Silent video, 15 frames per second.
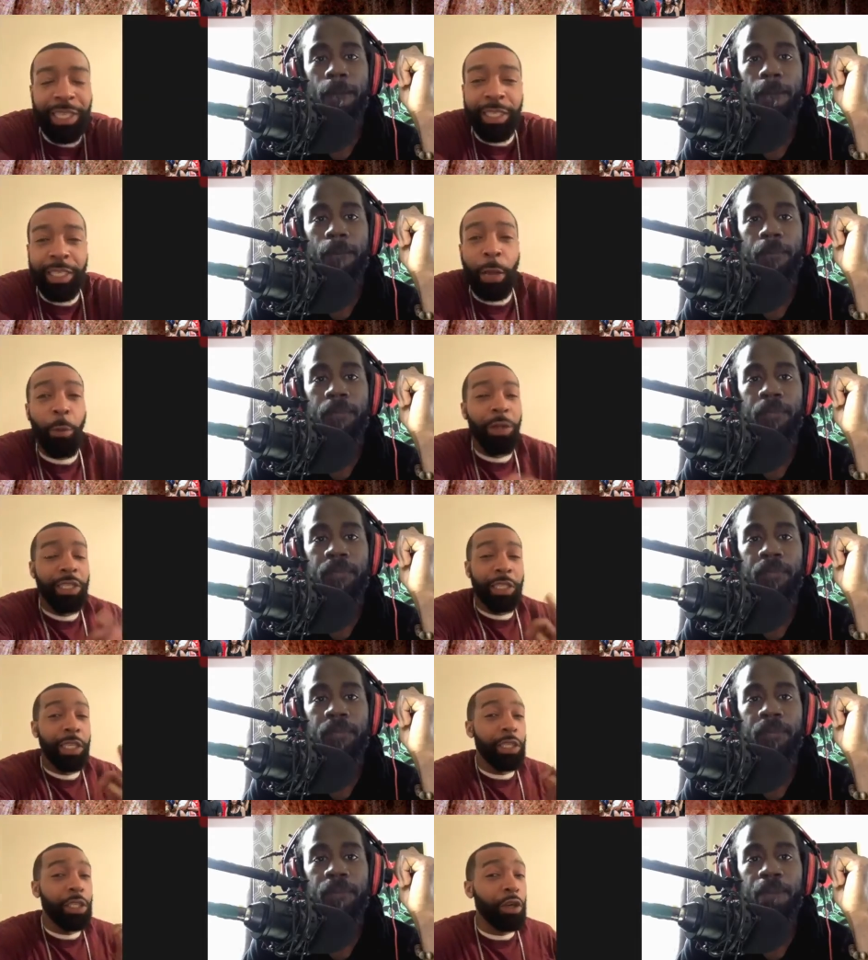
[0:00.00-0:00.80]
Speaker 1: it wasn't
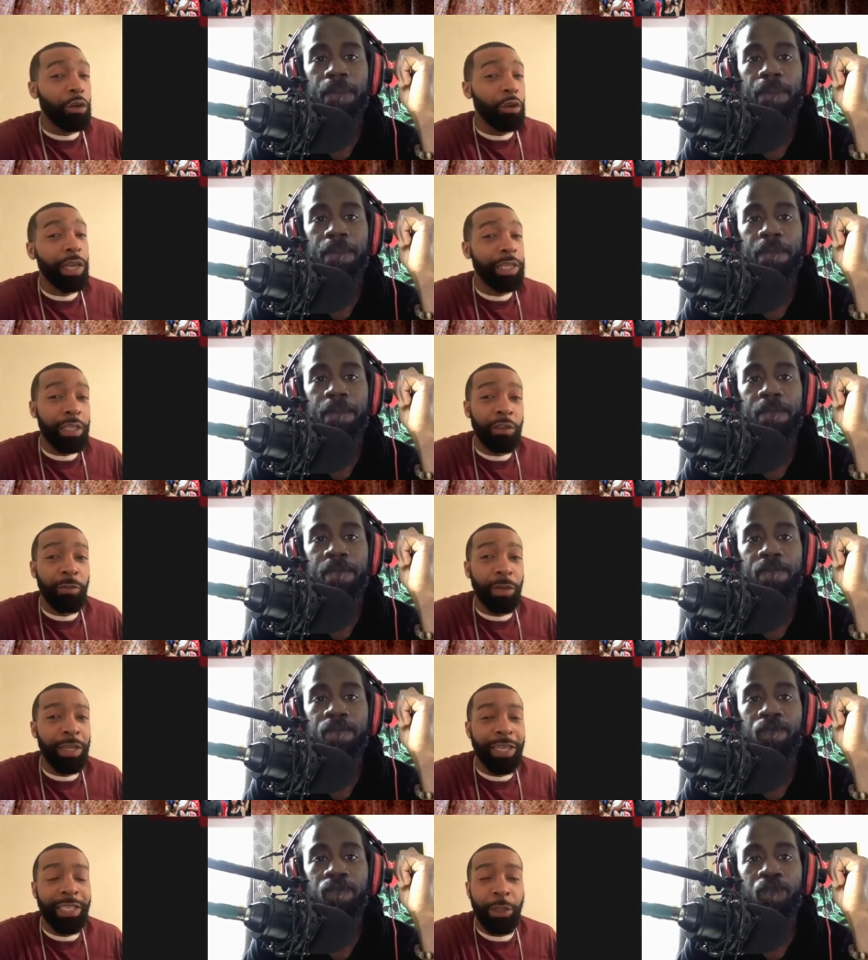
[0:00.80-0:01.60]
just aggressive
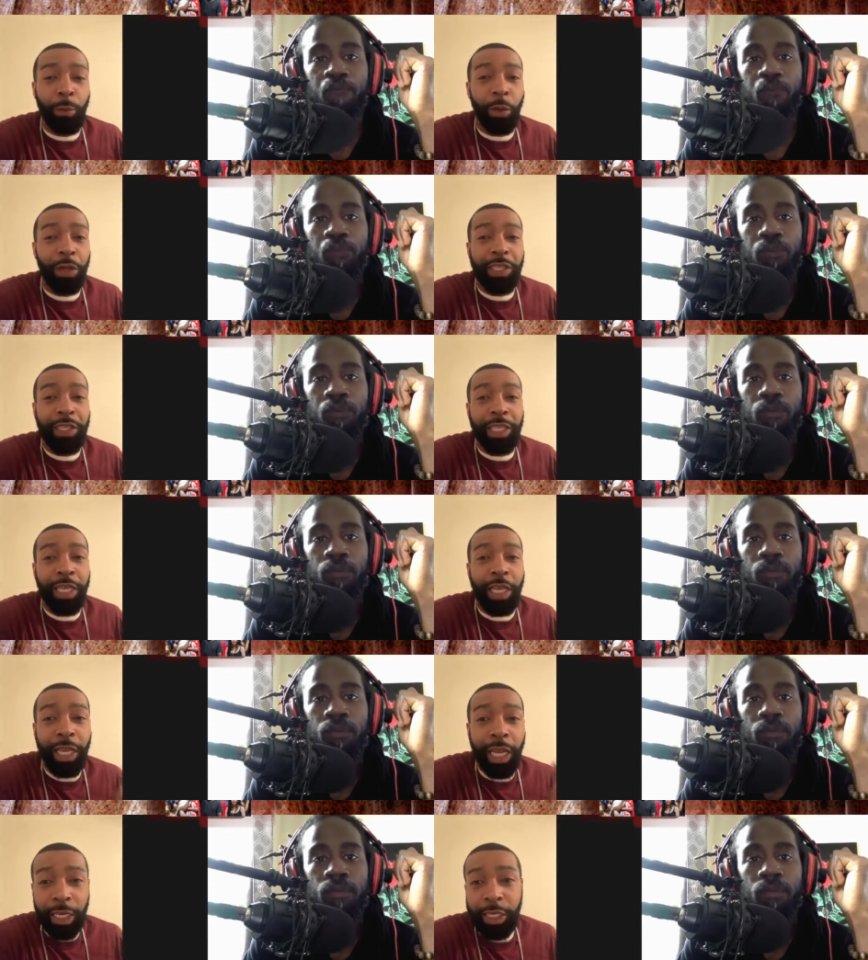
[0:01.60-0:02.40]
because it wasn't an
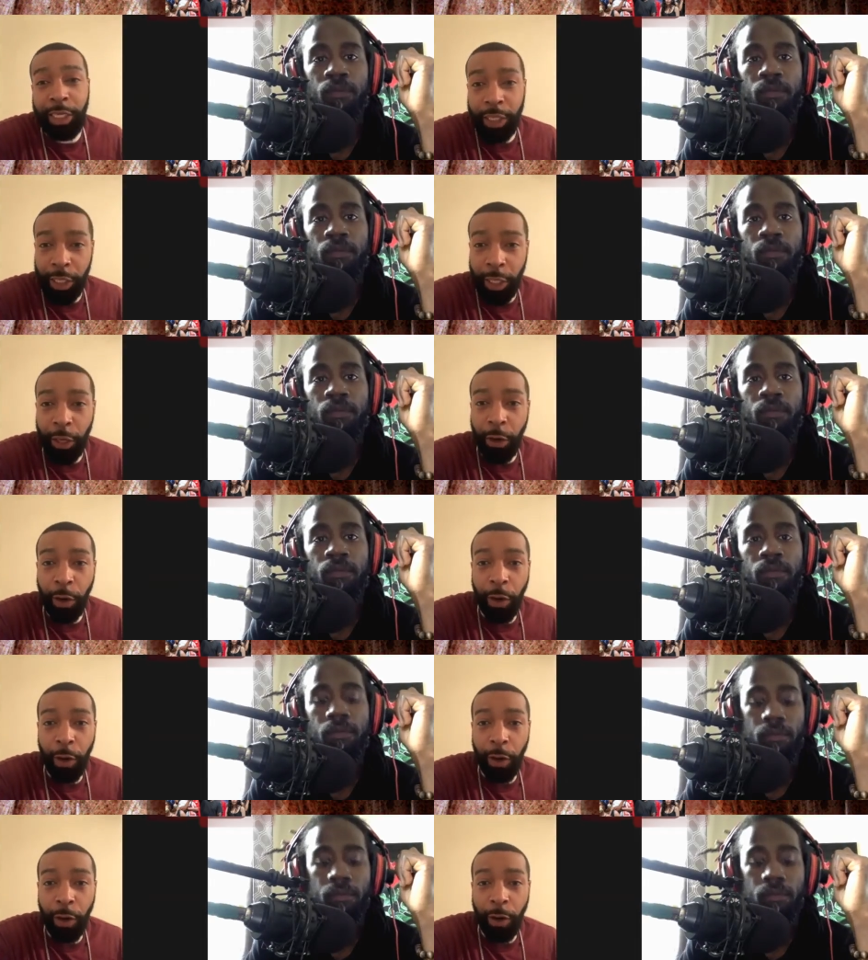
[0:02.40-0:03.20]
election
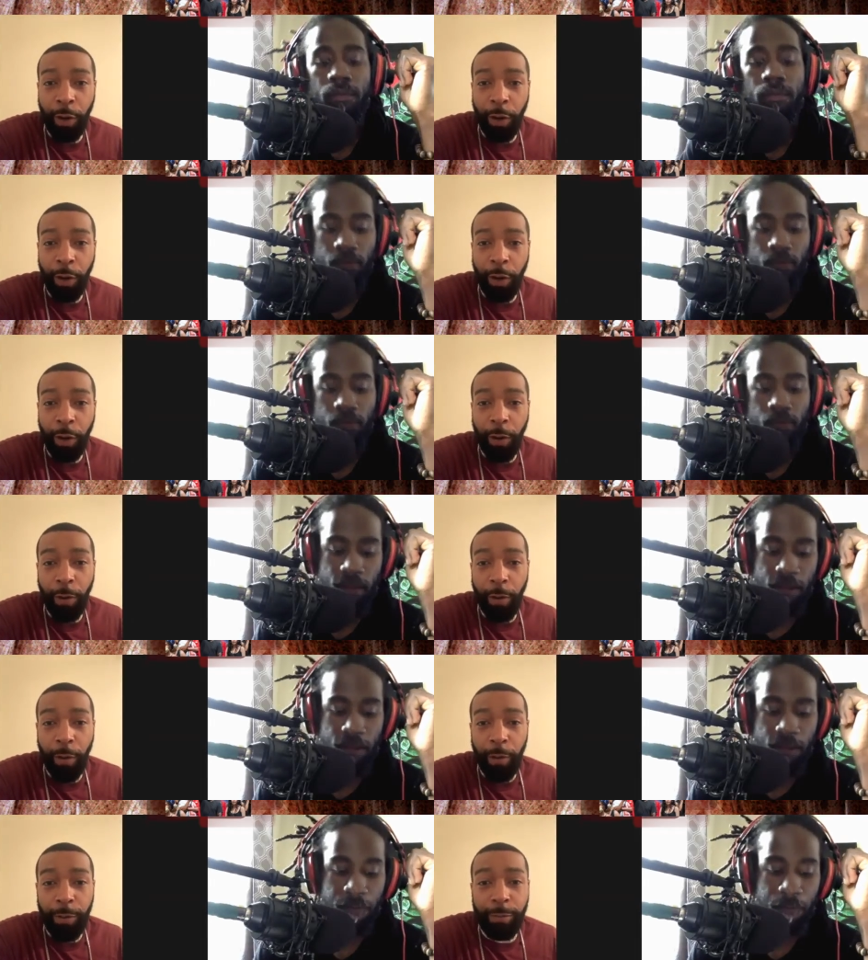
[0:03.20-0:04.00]
year. Right.
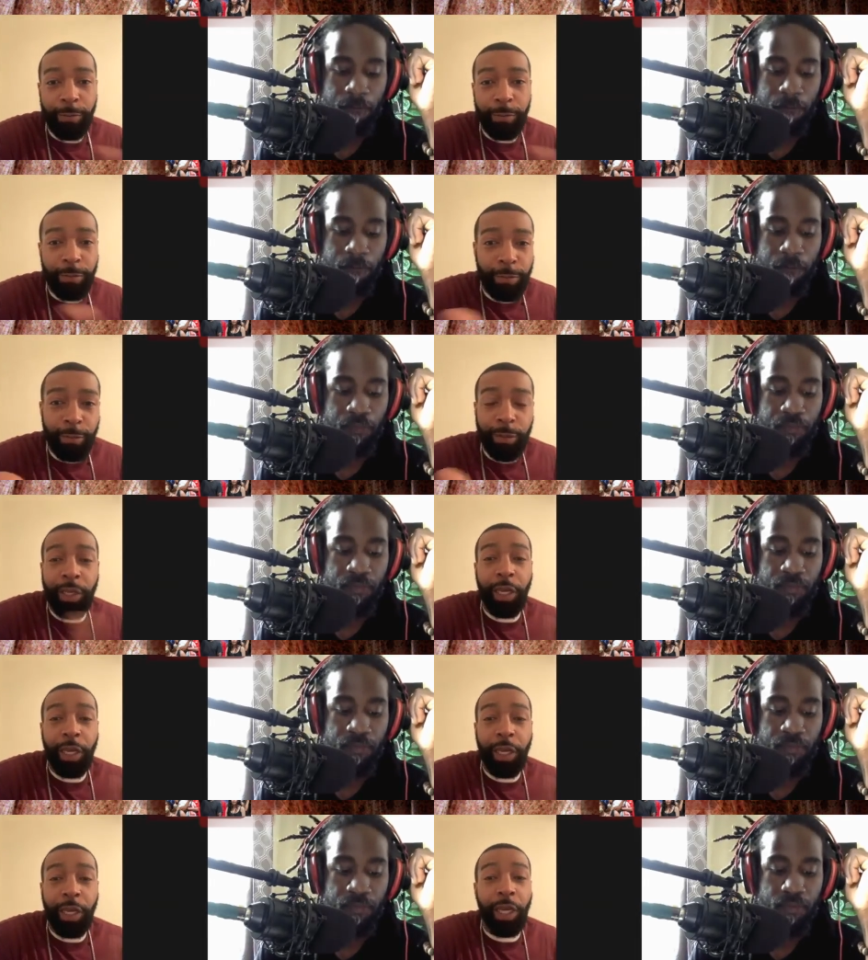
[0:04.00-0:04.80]
An election
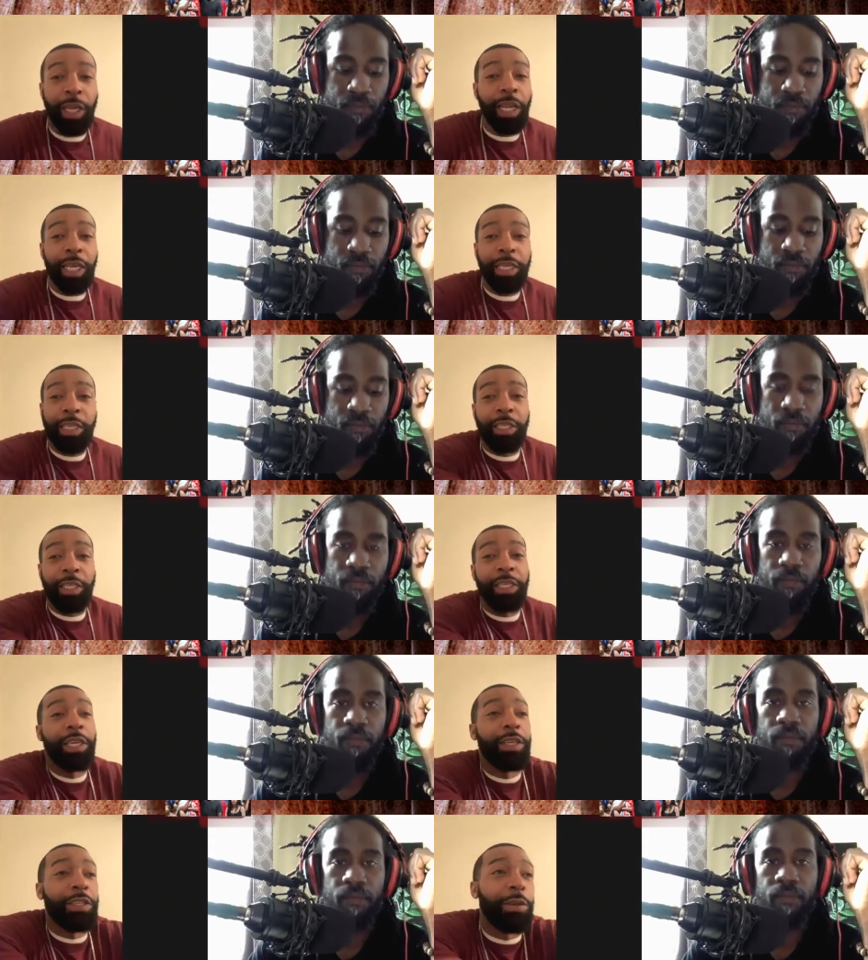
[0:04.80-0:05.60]
year, so they're
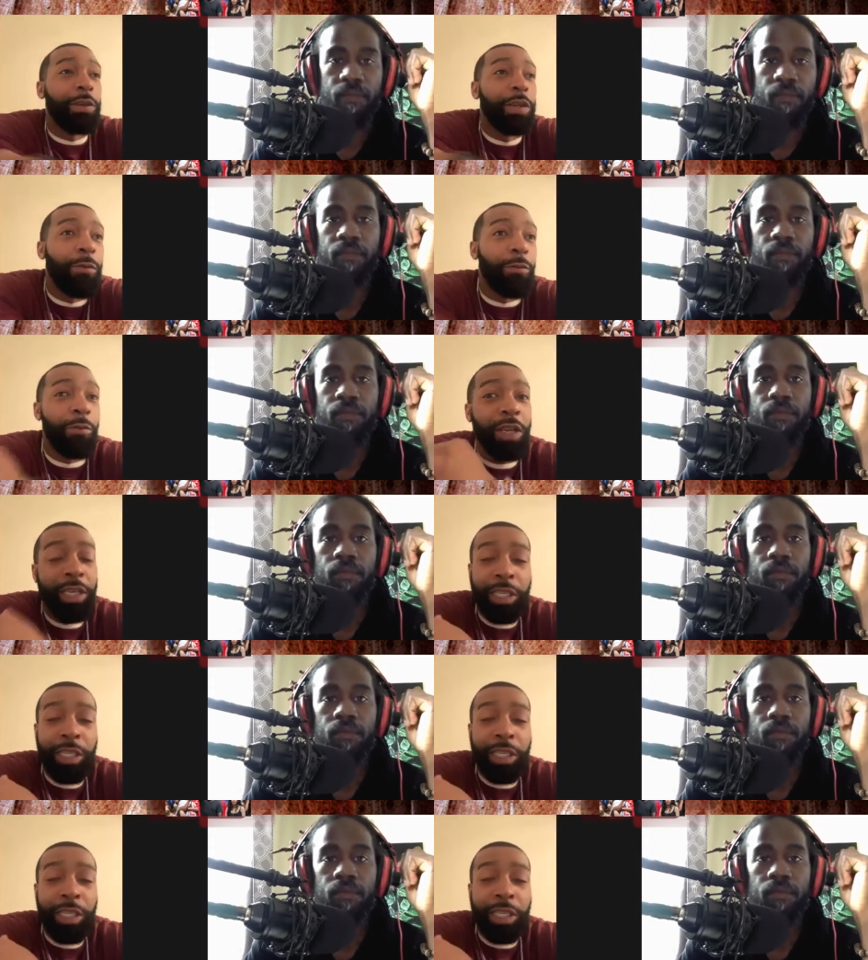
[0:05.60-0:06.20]
really aggressive